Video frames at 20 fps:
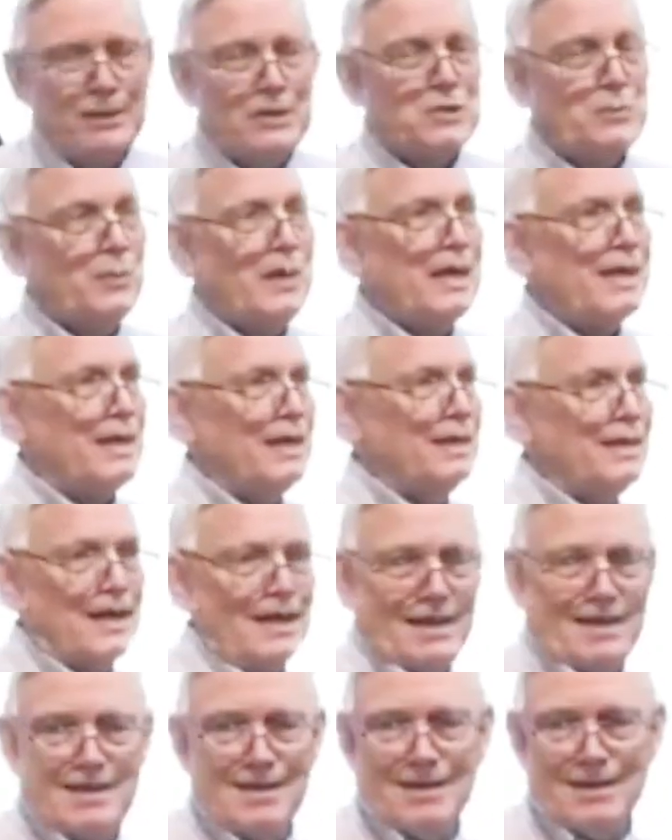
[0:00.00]

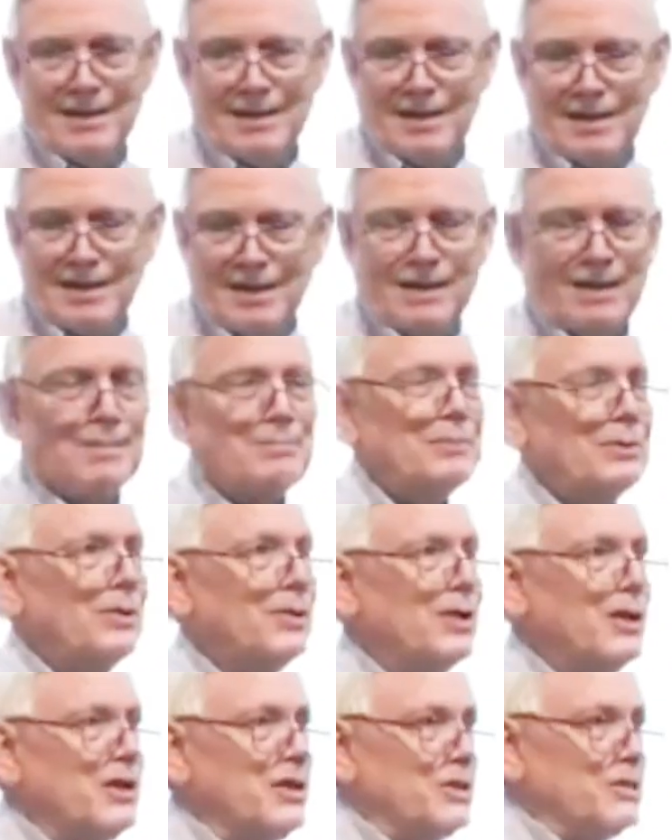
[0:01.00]
speaking, the
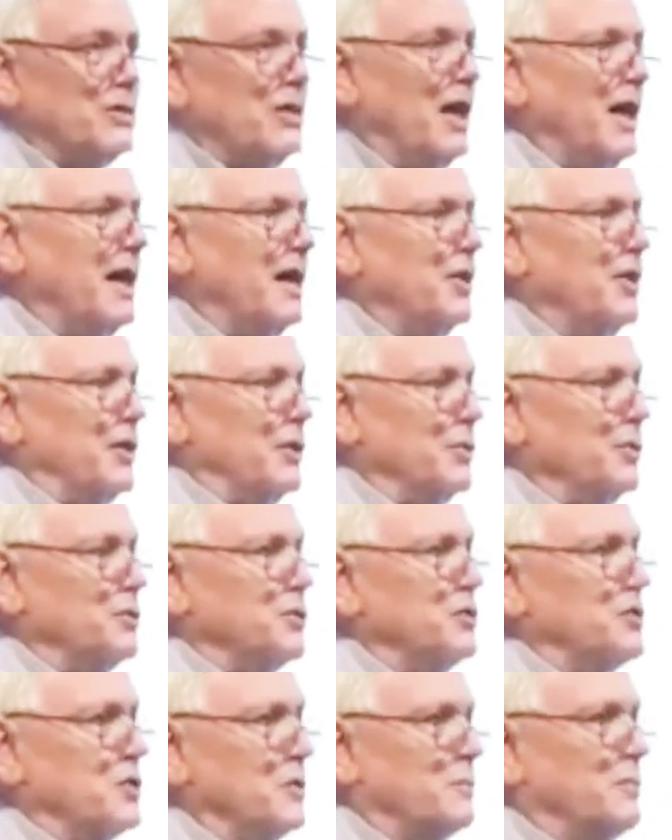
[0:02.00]
employer doesn't hire you
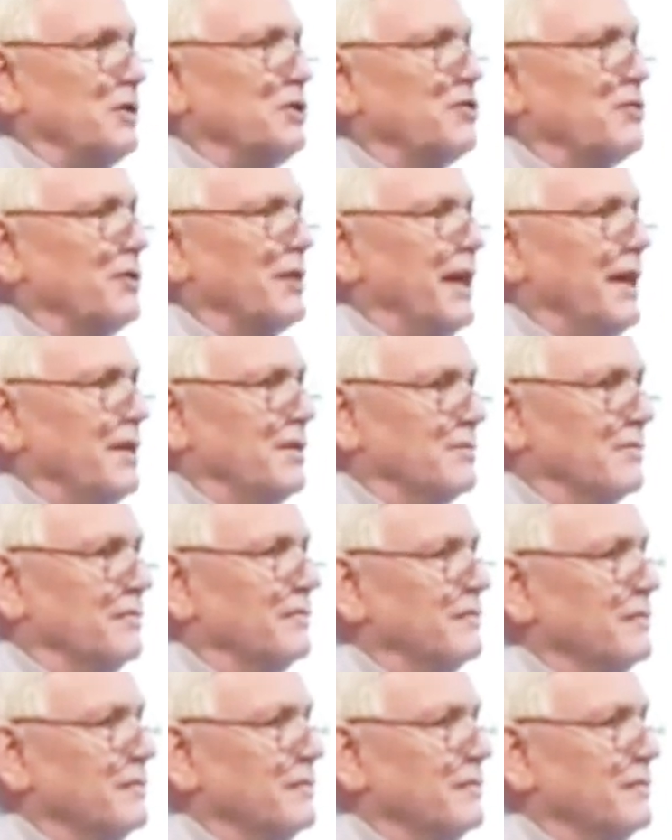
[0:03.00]
just to be creative.